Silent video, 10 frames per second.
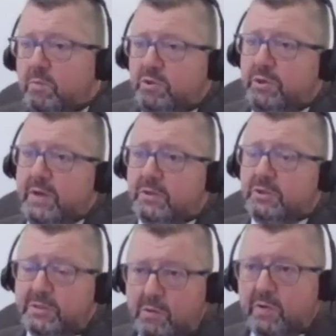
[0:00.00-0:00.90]
would you not
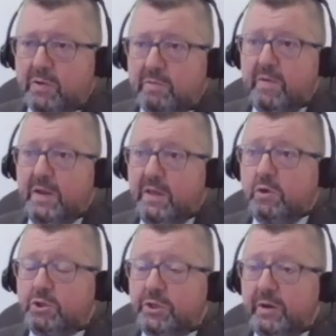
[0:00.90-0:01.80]
just look at the really
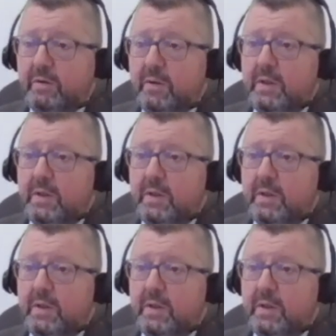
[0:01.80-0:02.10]
good year